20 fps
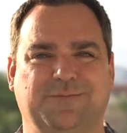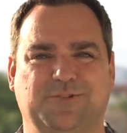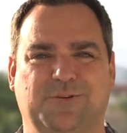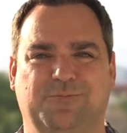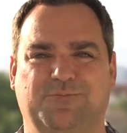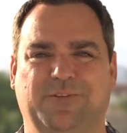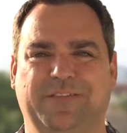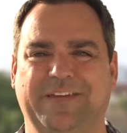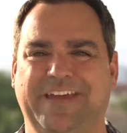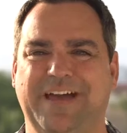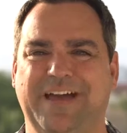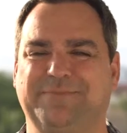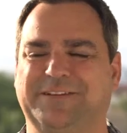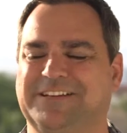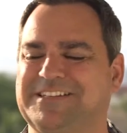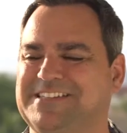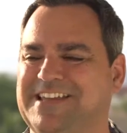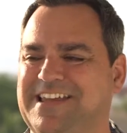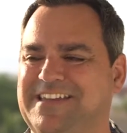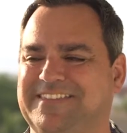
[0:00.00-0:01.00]
So I'm really happy
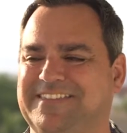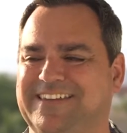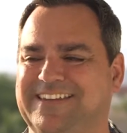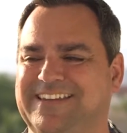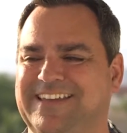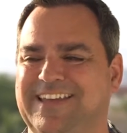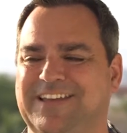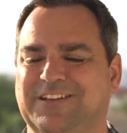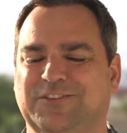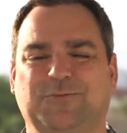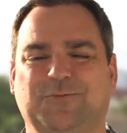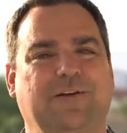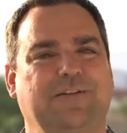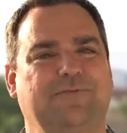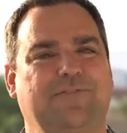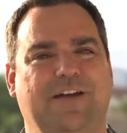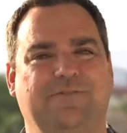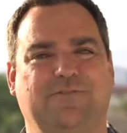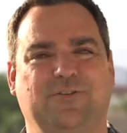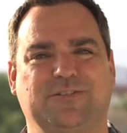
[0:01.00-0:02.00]
to say that
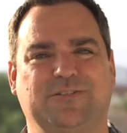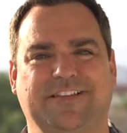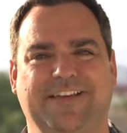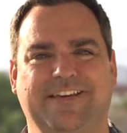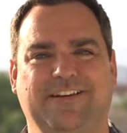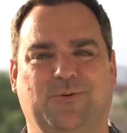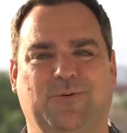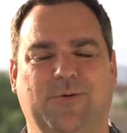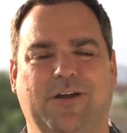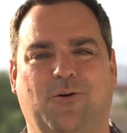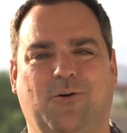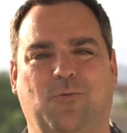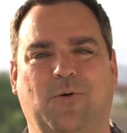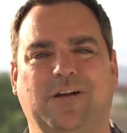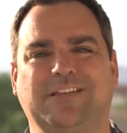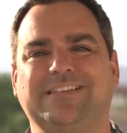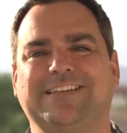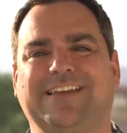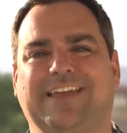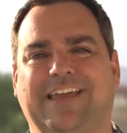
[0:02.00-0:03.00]
25 years later, we are
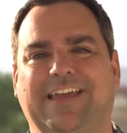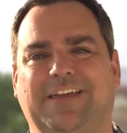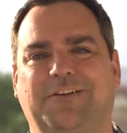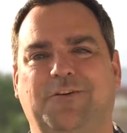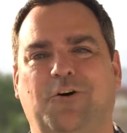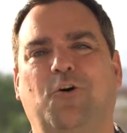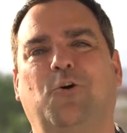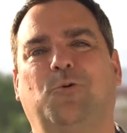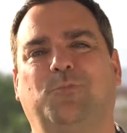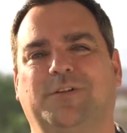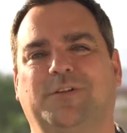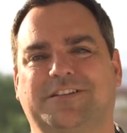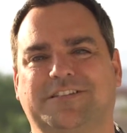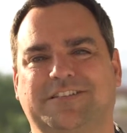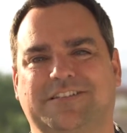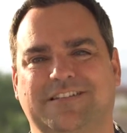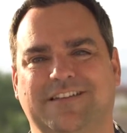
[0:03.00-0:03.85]
once again homeless.